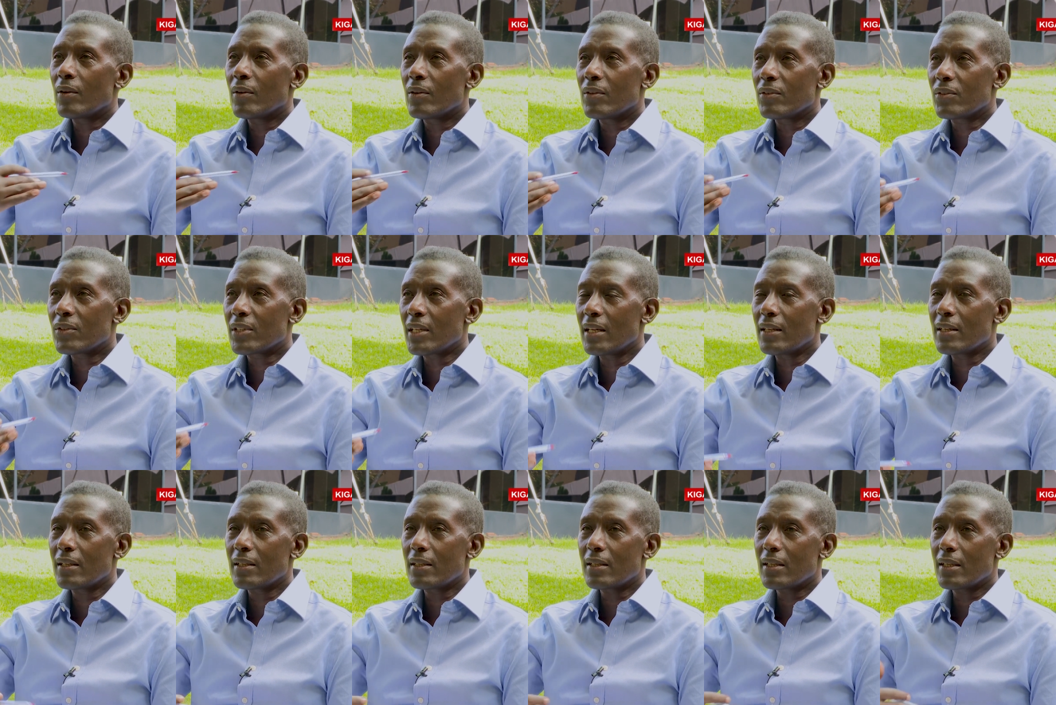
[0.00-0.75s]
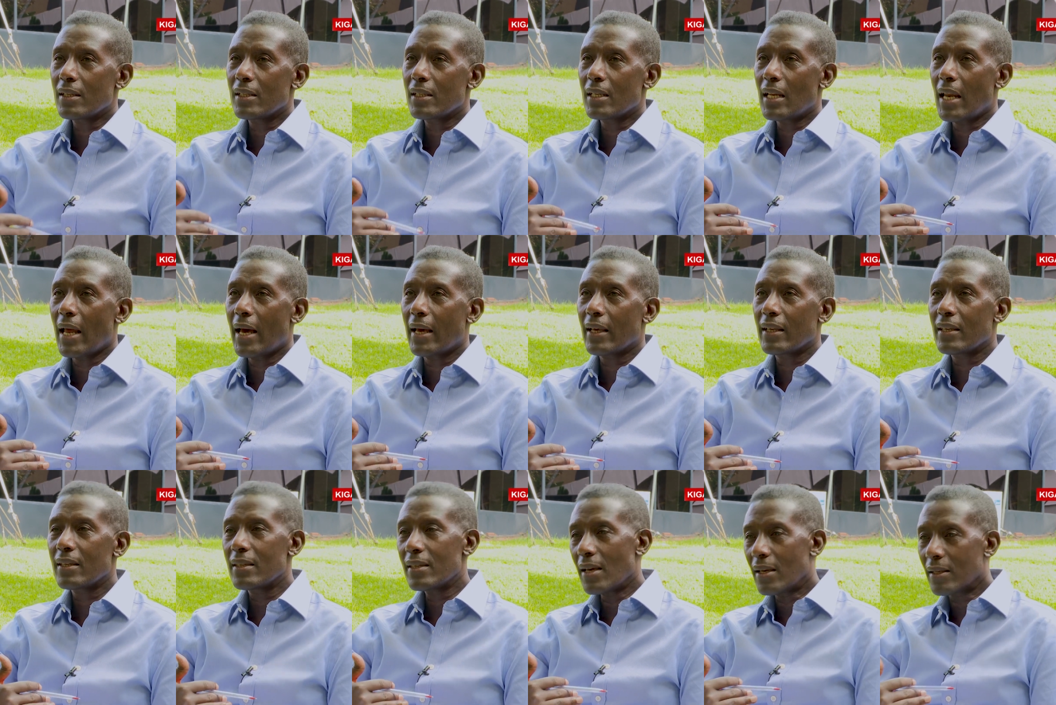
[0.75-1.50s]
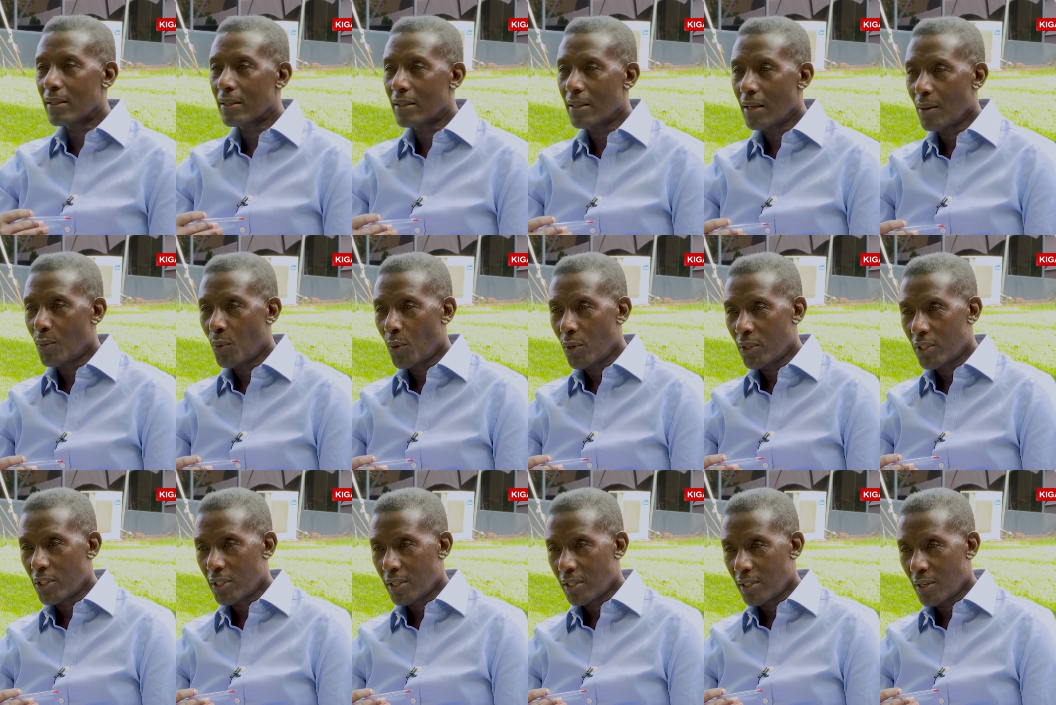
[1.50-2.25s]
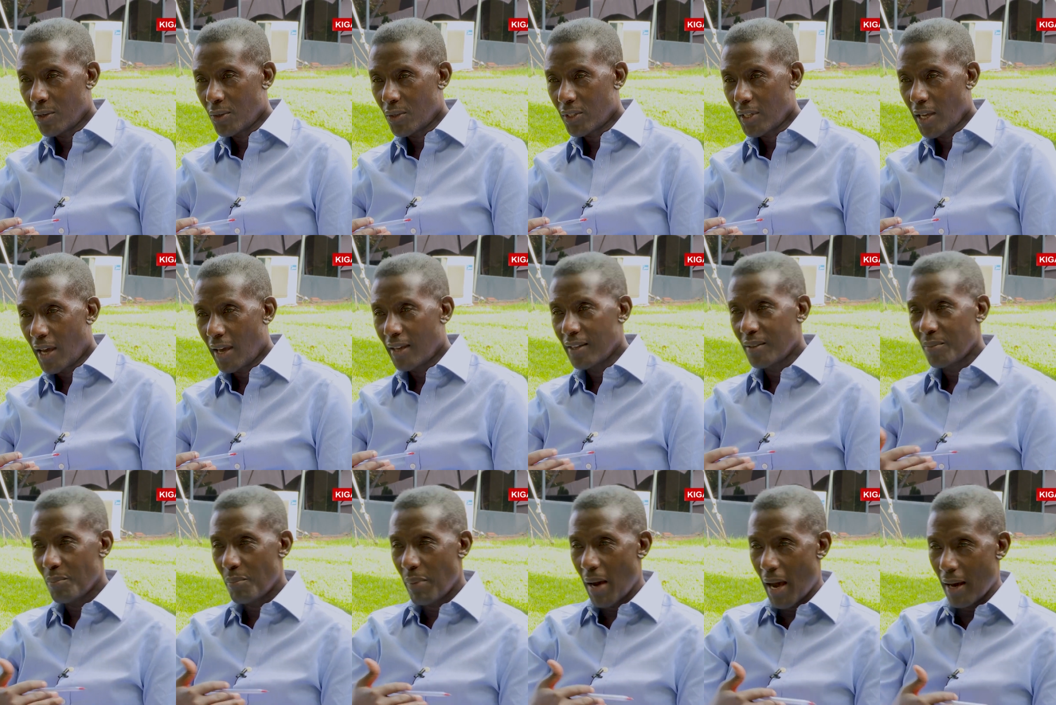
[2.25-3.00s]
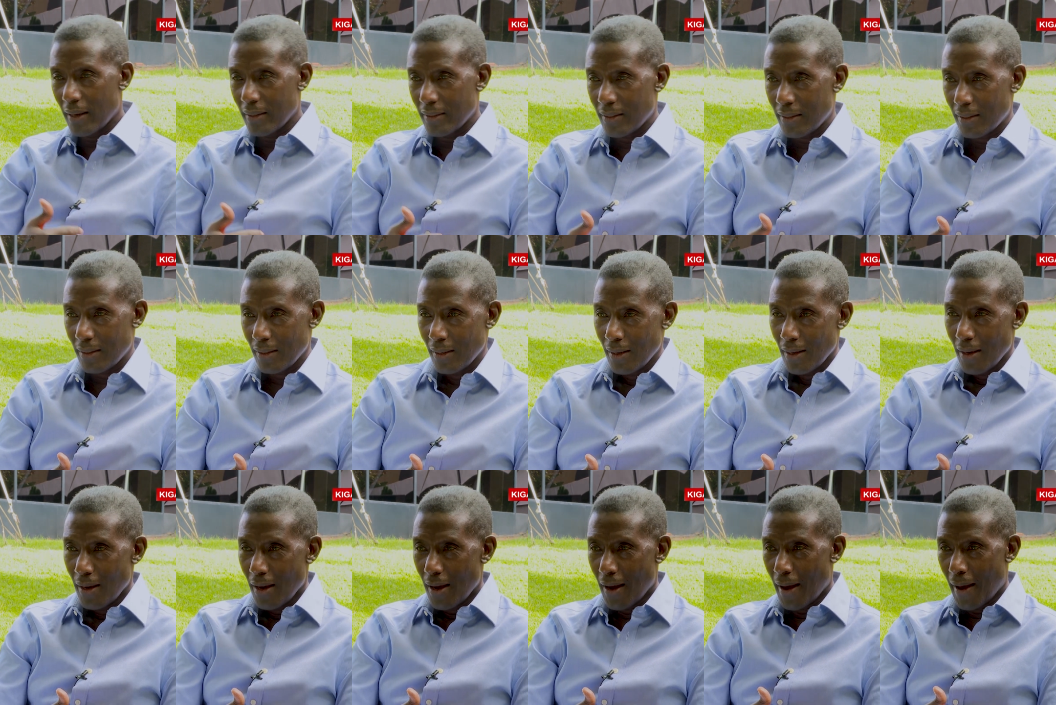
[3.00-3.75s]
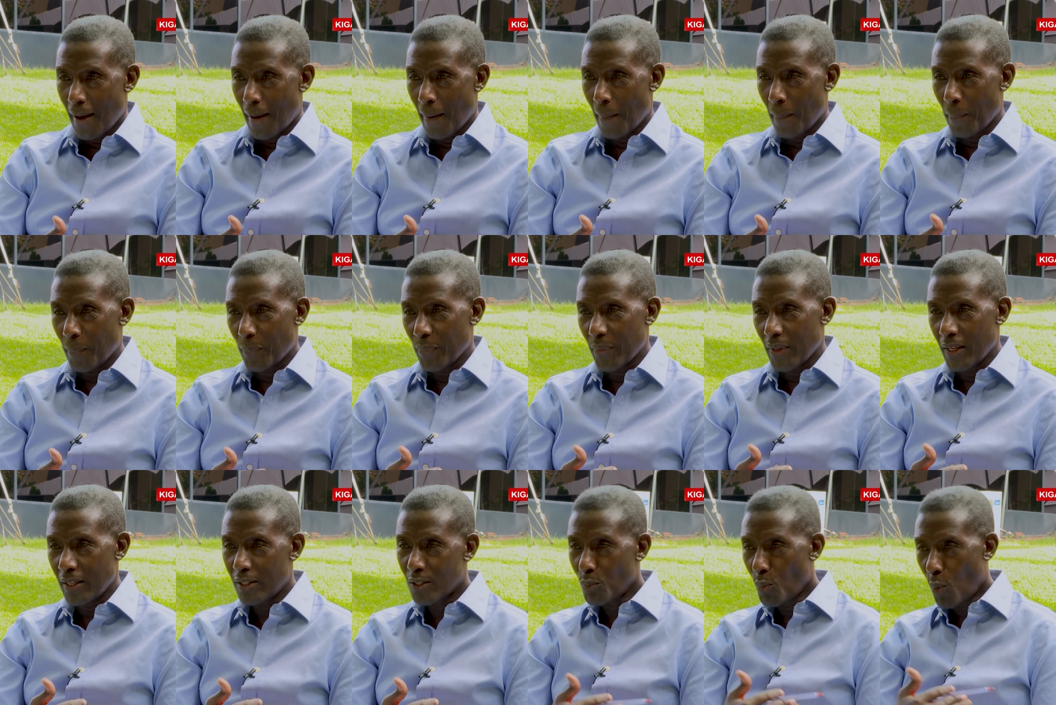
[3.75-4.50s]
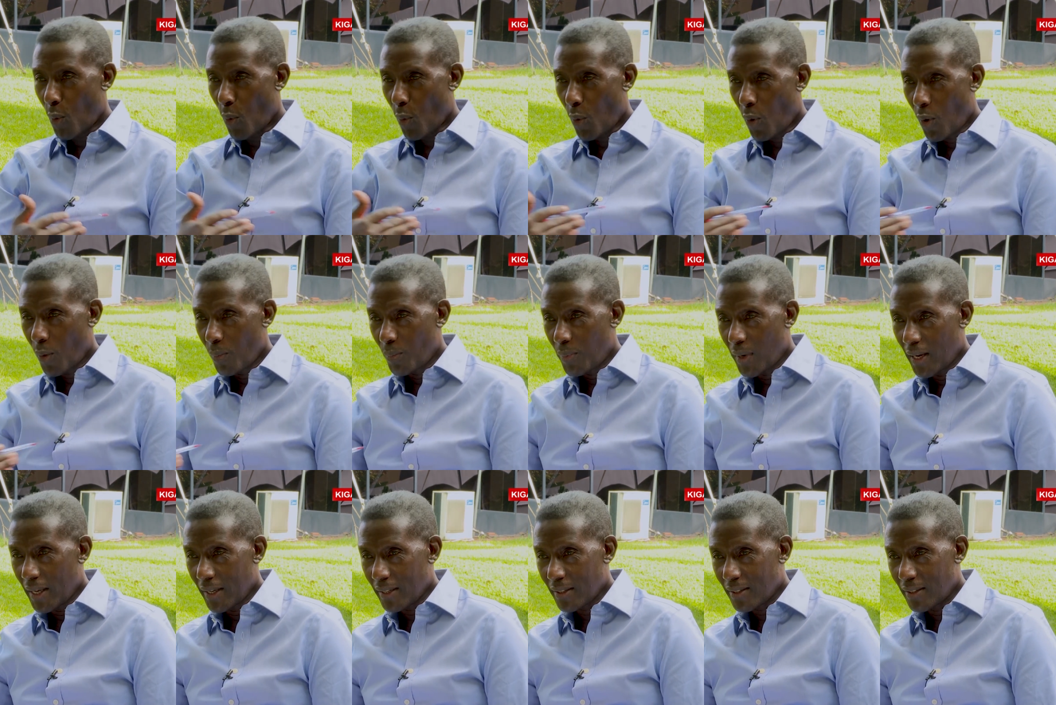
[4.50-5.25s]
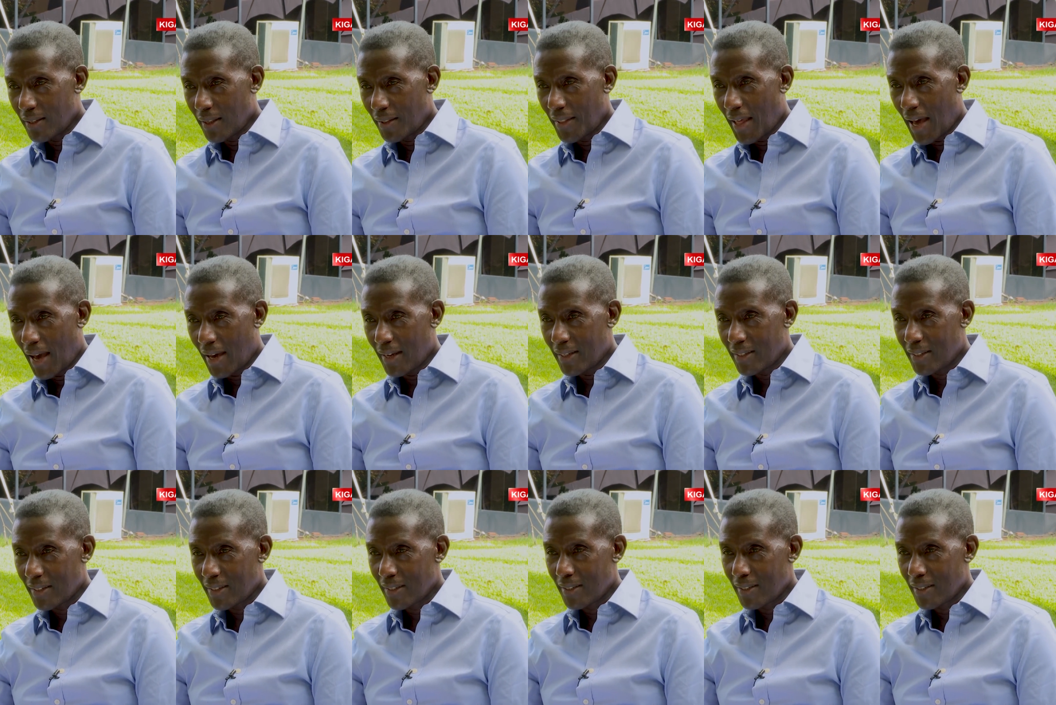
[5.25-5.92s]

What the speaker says: sentences like, yes, there was just genocide, but it's more complex than that.